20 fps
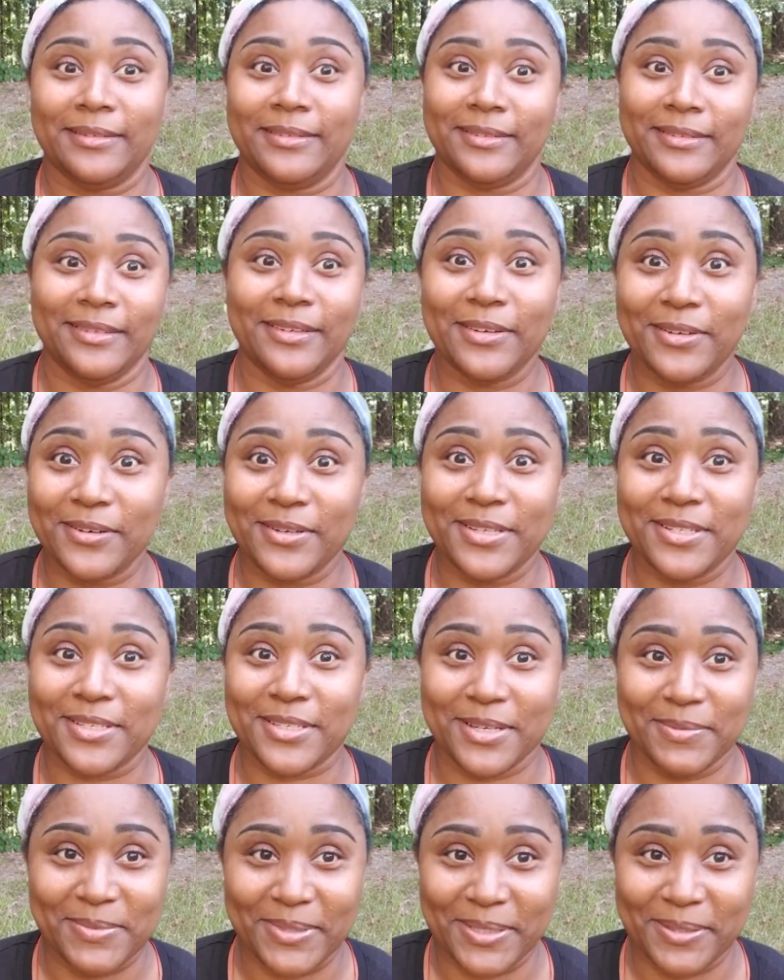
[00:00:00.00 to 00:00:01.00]
noise
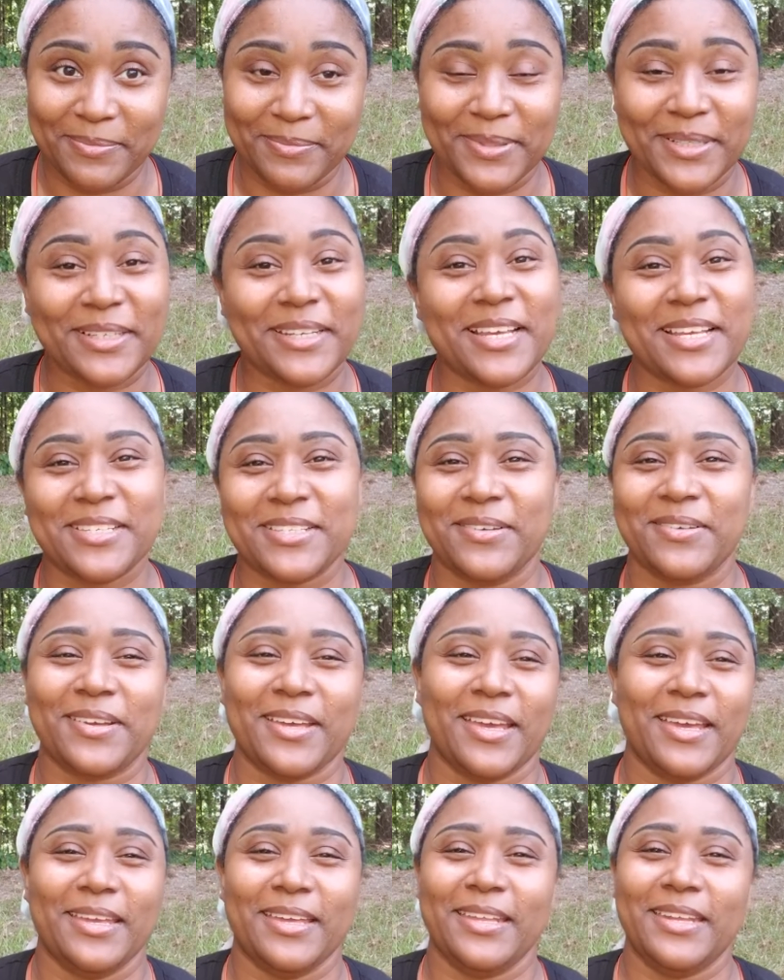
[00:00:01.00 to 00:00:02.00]
come up, but that's
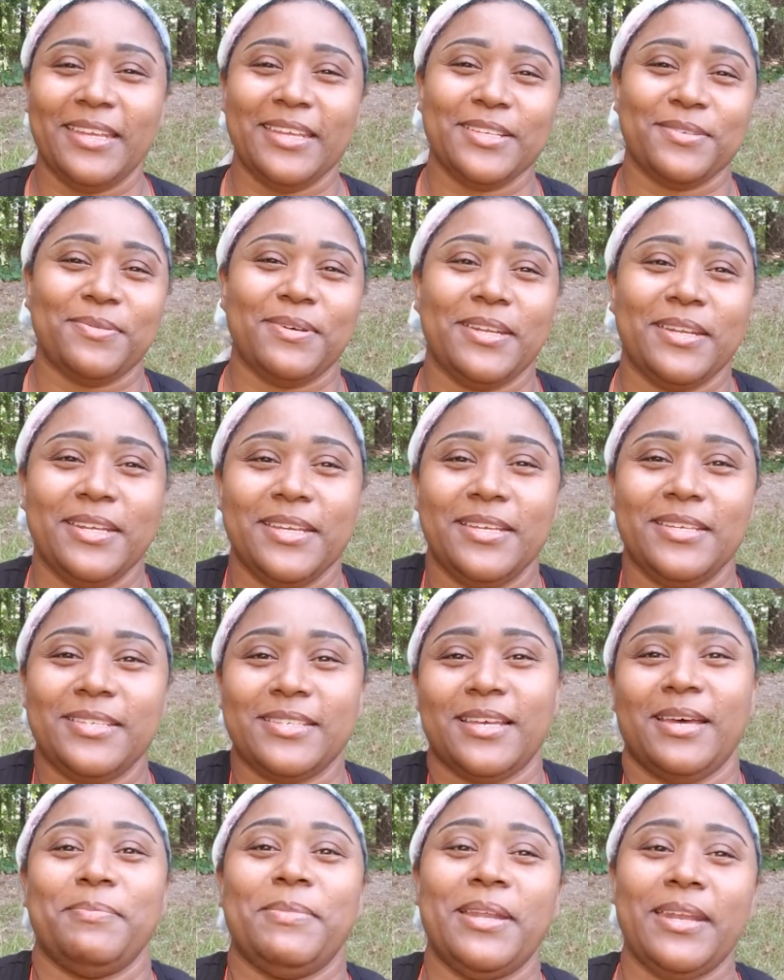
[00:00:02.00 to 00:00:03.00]
okay. It is what it is.
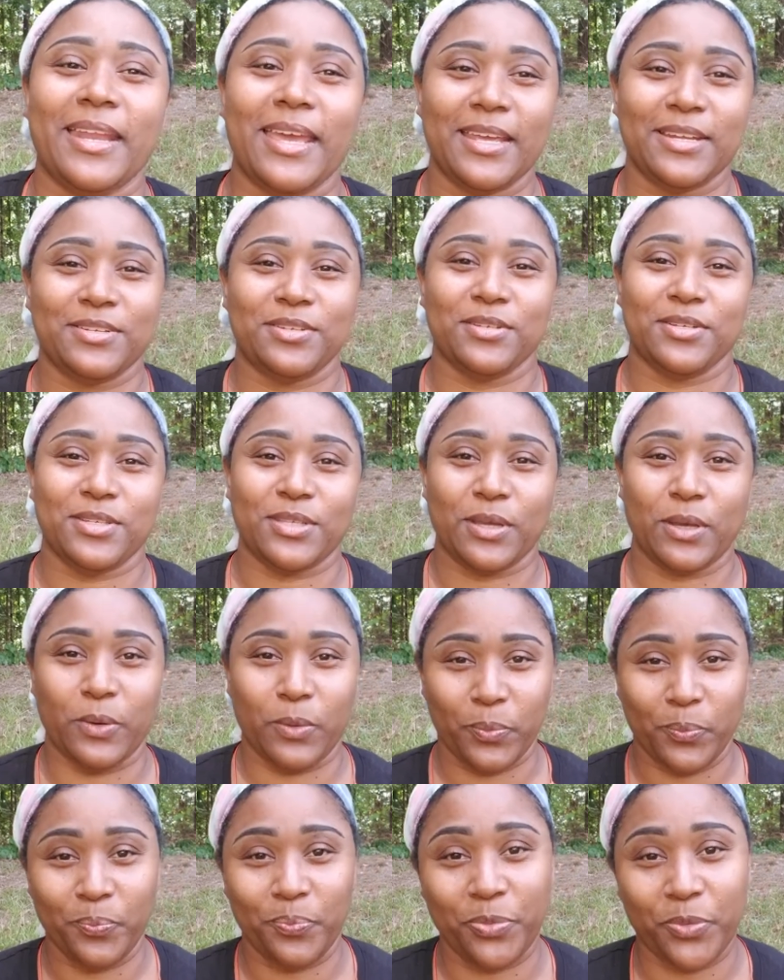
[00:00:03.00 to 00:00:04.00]
I'm in nature,
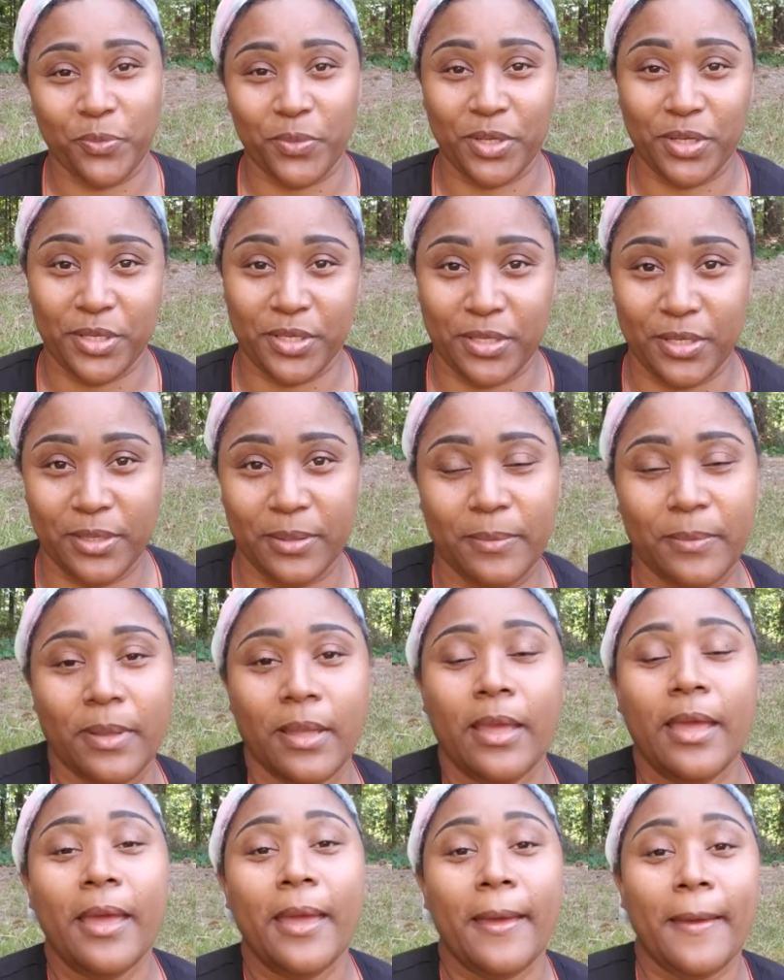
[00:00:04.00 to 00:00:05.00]
so we're good.
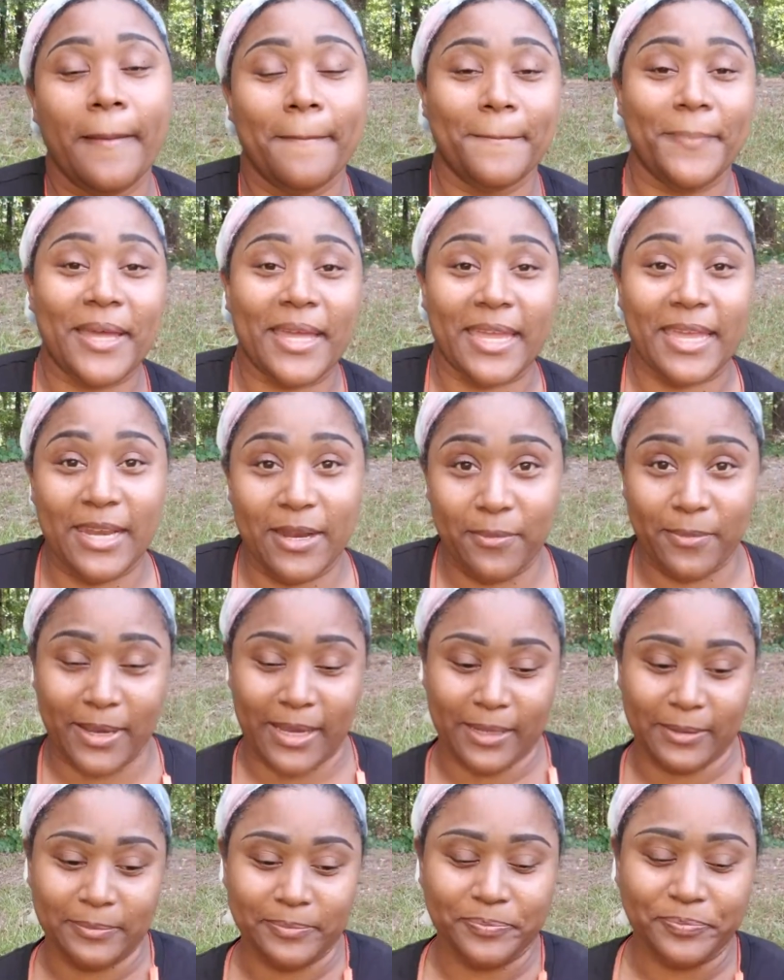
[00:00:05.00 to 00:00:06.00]
But
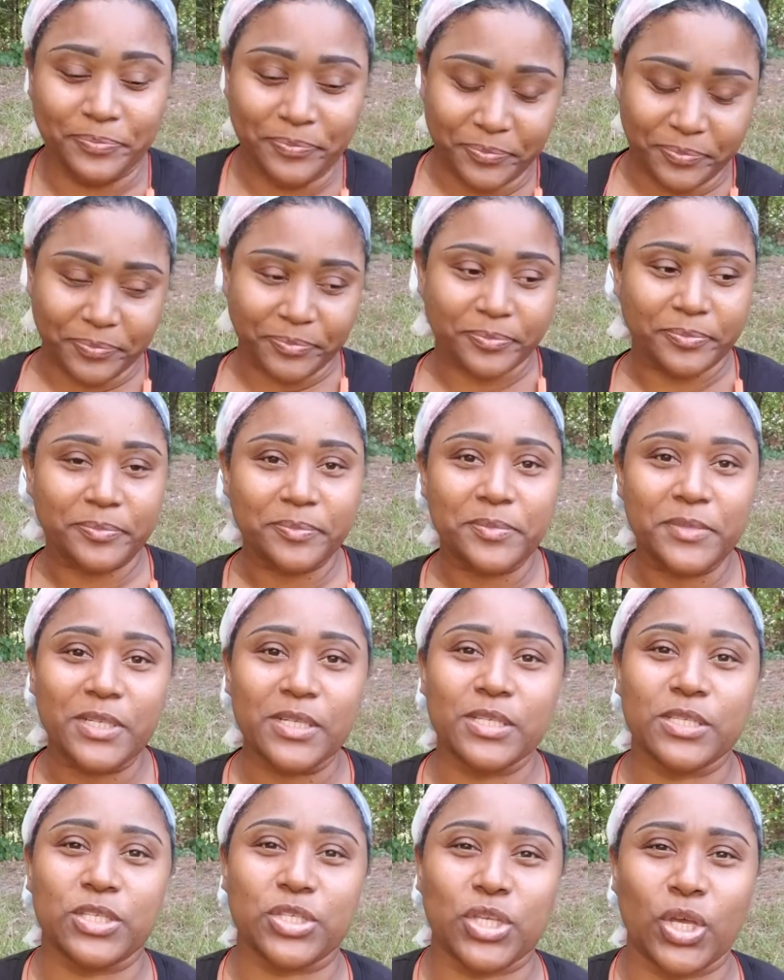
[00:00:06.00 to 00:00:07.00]
anyway,
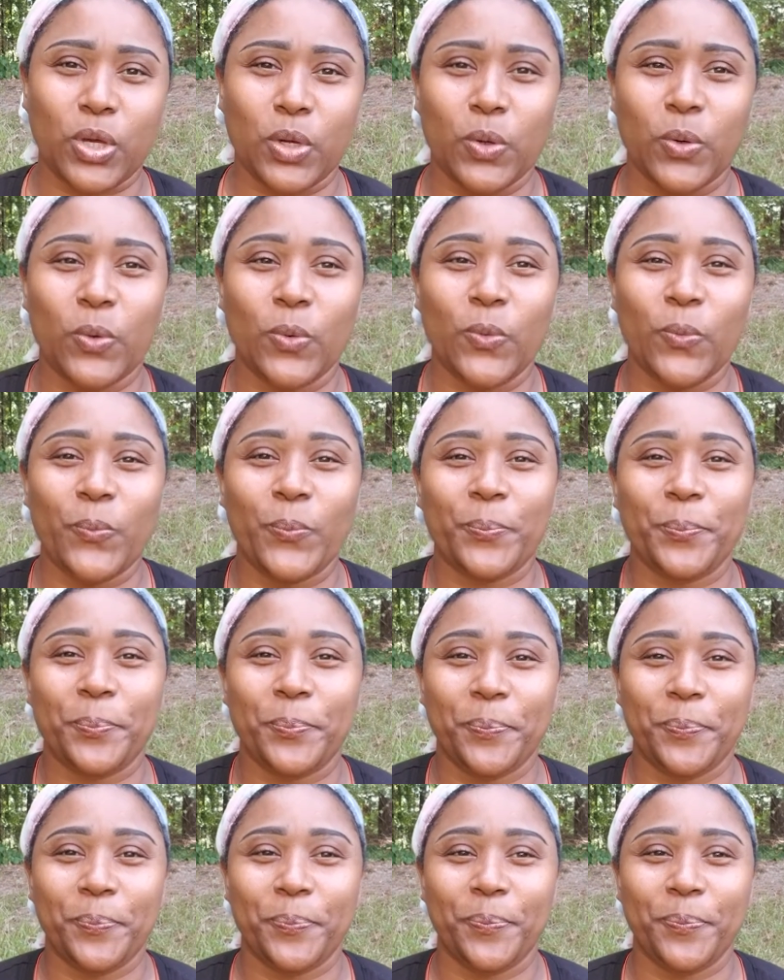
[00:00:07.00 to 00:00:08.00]
so
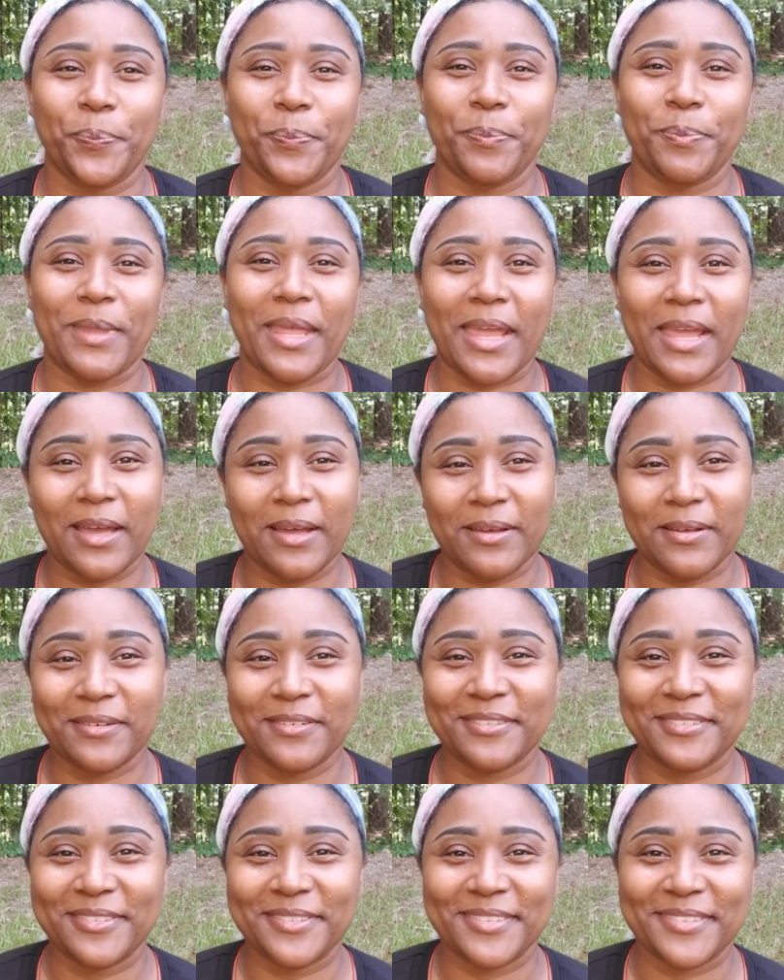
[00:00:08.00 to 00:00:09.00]

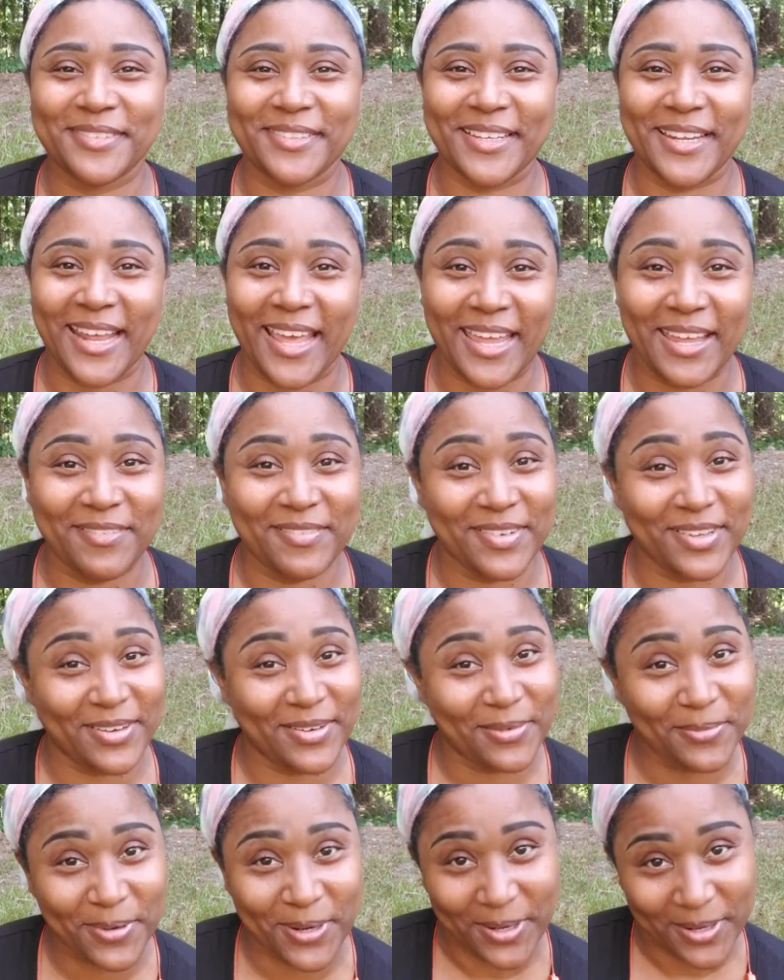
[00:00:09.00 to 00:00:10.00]
now that I have done
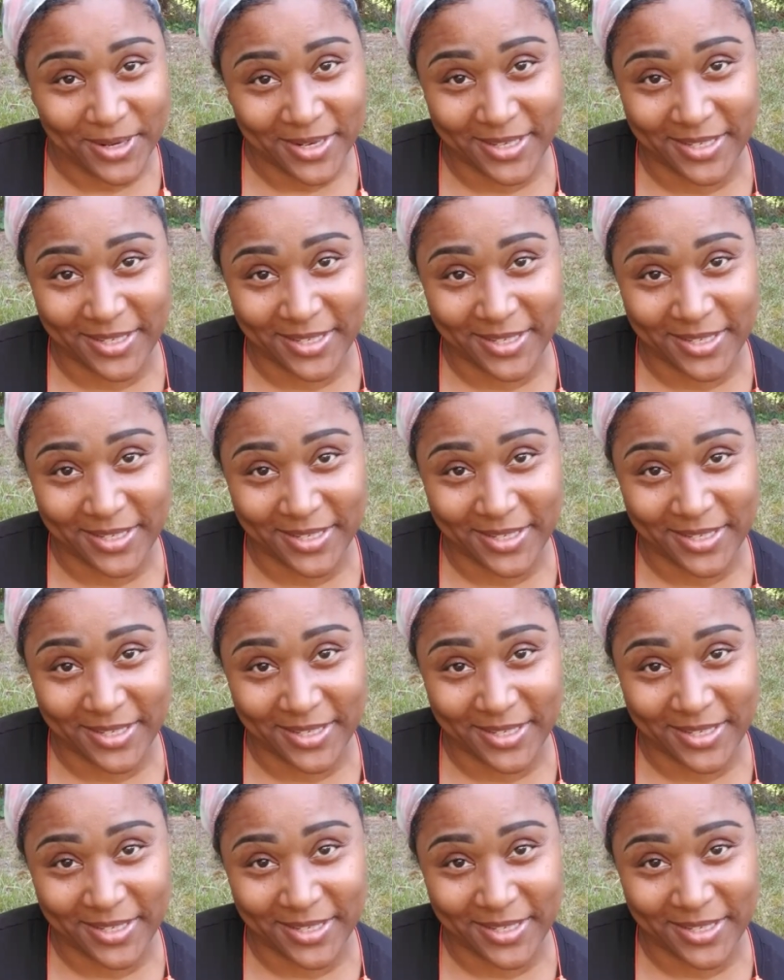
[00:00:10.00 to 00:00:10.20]
the work